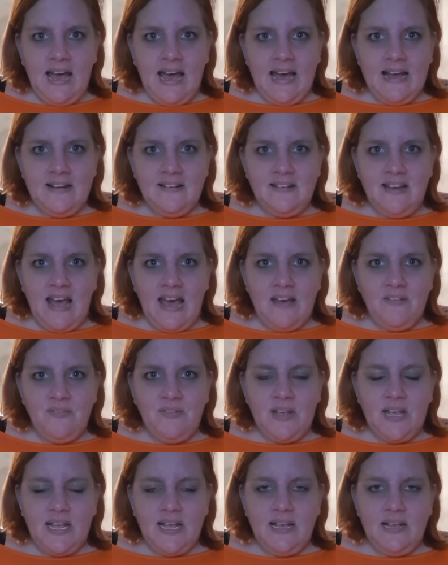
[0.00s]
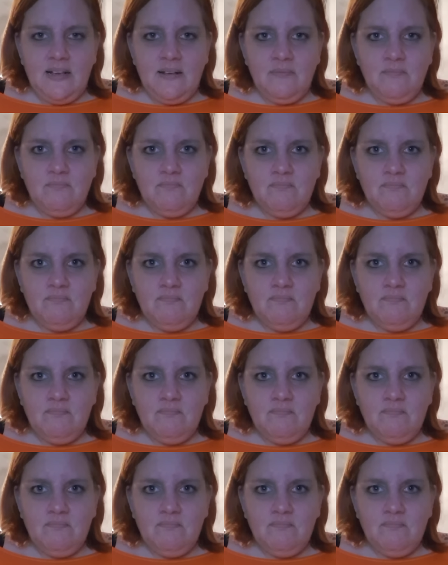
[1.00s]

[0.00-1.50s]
and having